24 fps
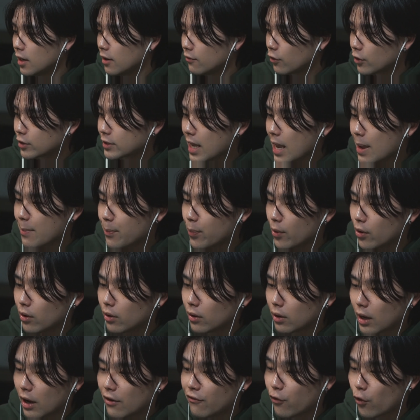For
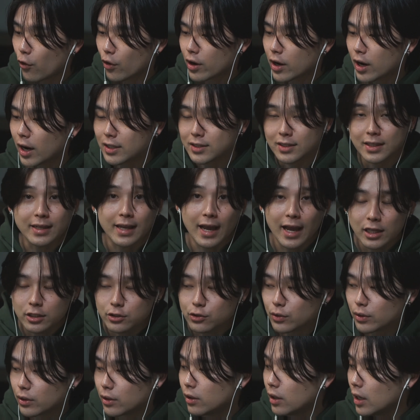example, a 4 cost like
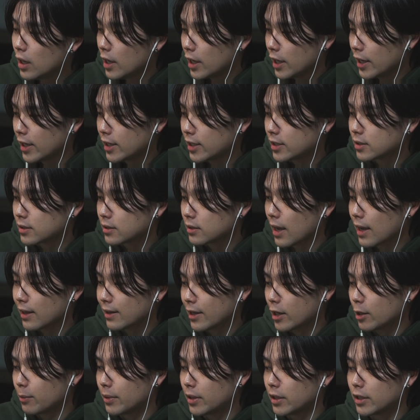Ezreal, his
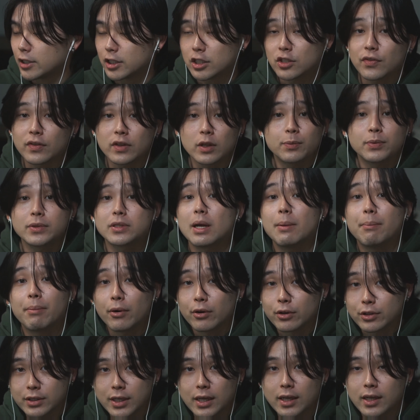headliner ability is just 50%
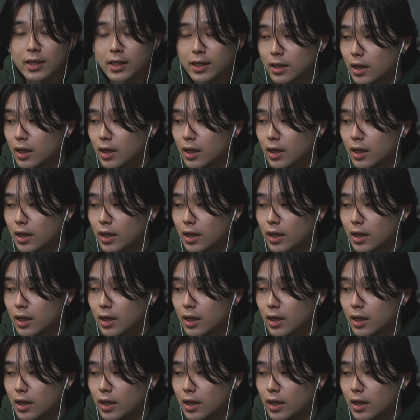bonus AD.